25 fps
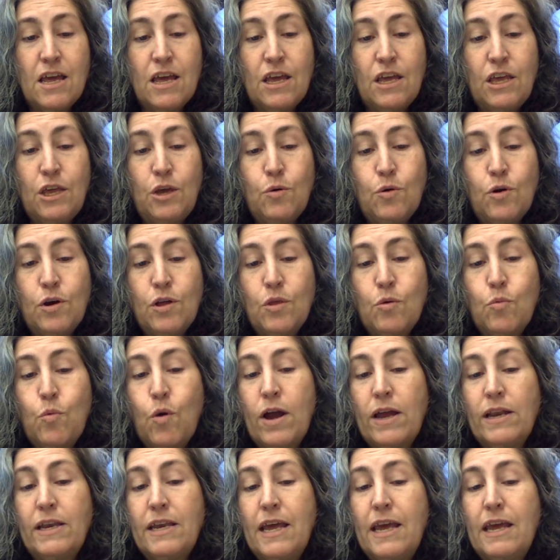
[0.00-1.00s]
You are the
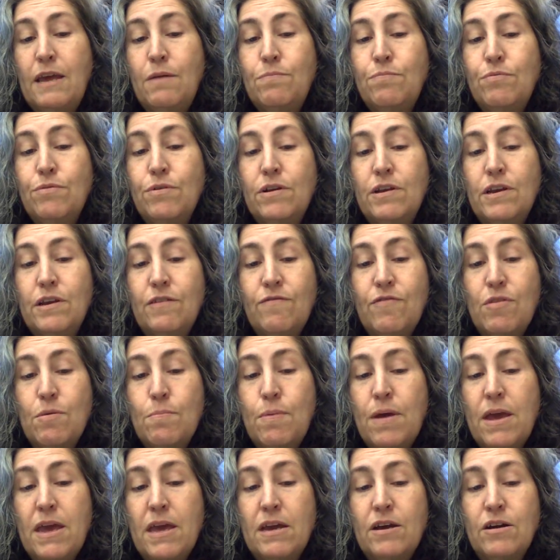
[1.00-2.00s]
white apron of the
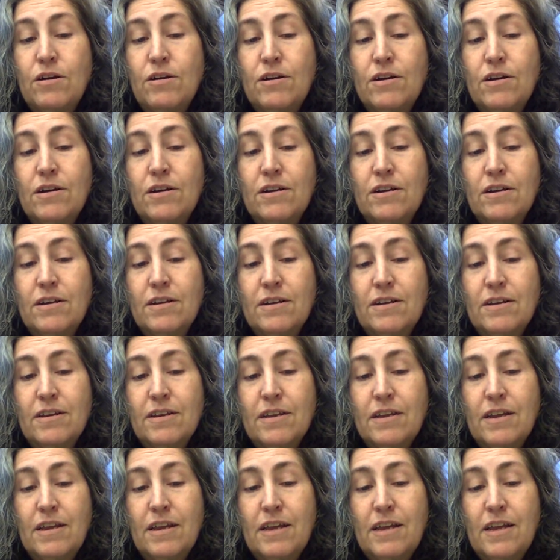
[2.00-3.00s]
baker
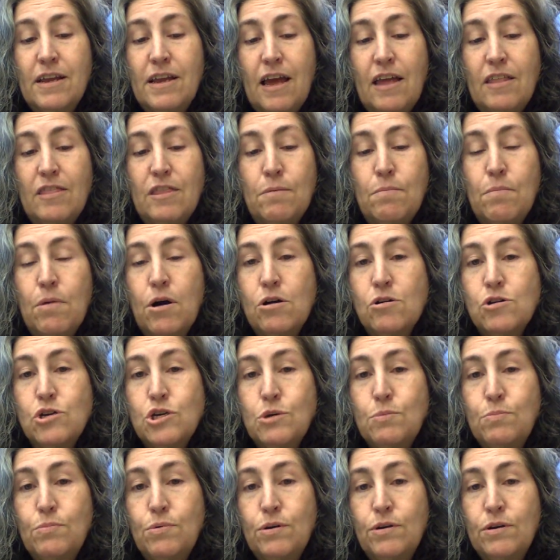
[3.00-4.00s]
and the
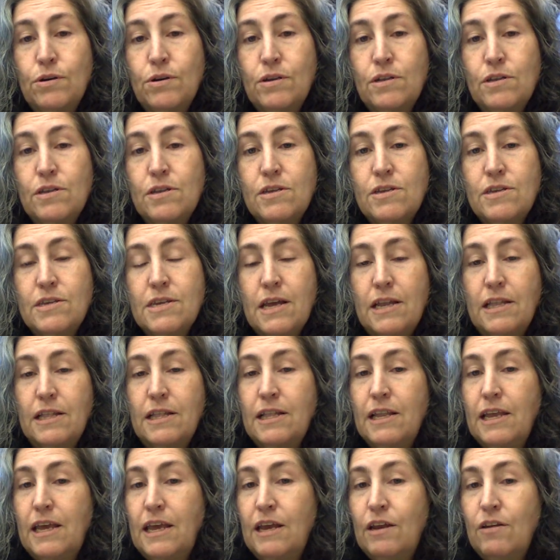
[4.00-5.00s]
marsh birds
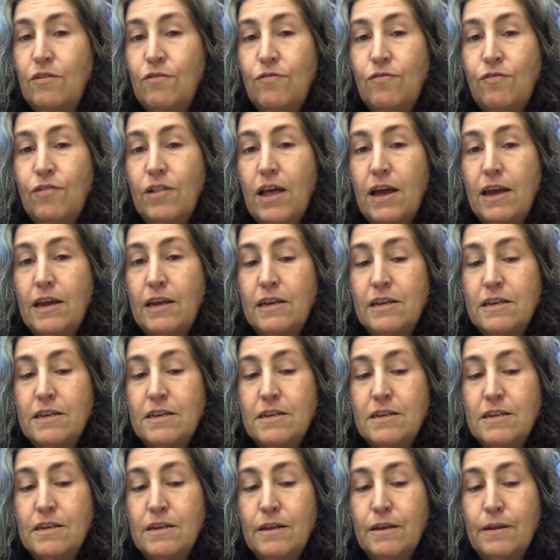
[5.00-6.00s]
suddenly in
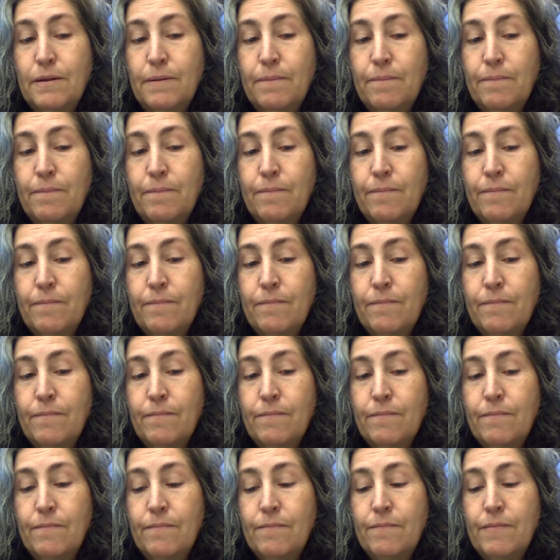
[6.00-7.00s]
flight.
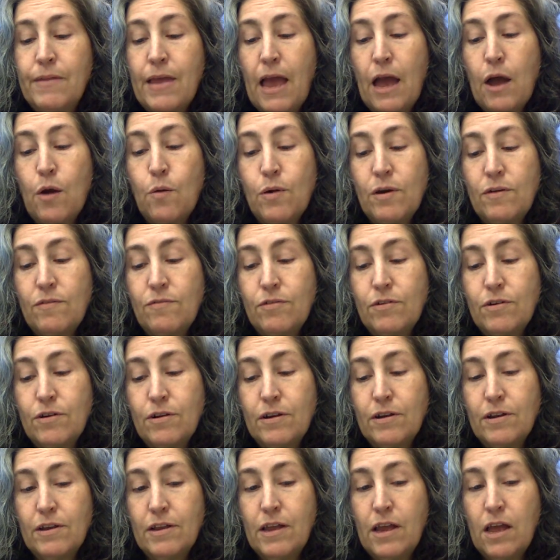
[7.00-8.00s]

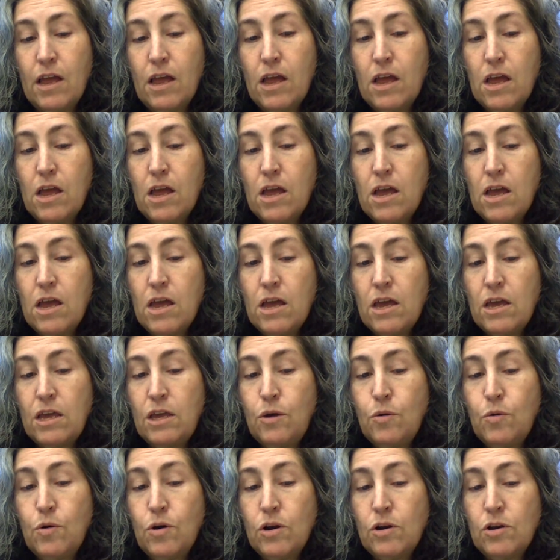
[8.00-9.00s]
However,
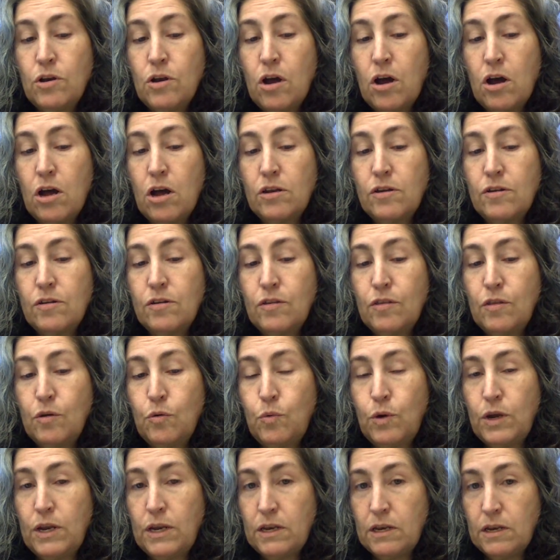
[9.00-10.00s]
you are not the
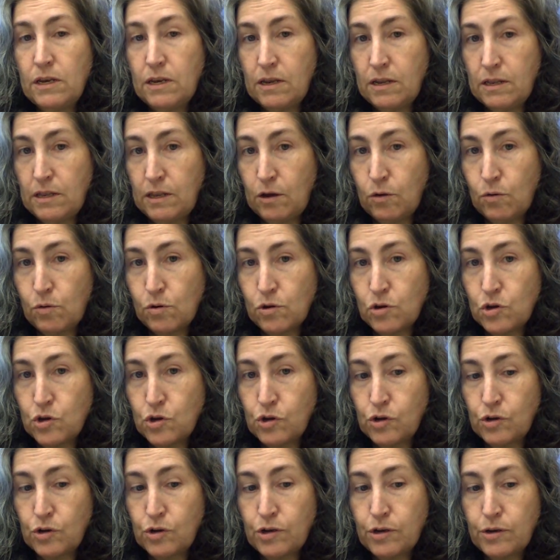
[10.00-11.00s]
wind in the
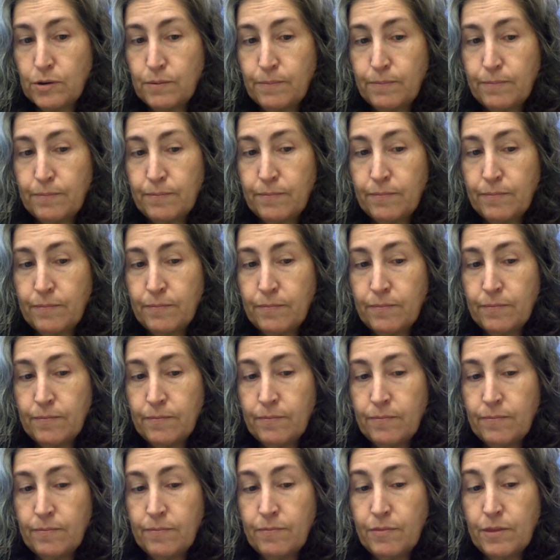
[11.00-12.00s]
orchard,
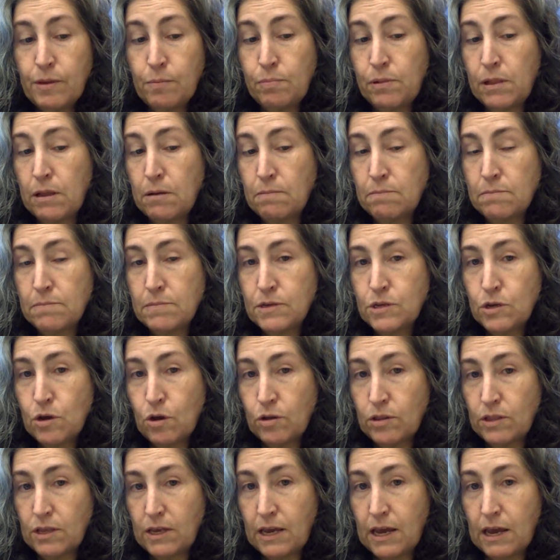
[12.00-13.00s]
the plums
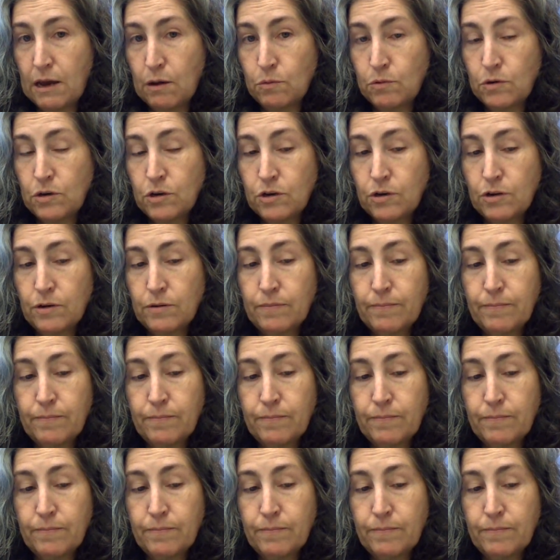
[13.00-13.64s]
on the counter,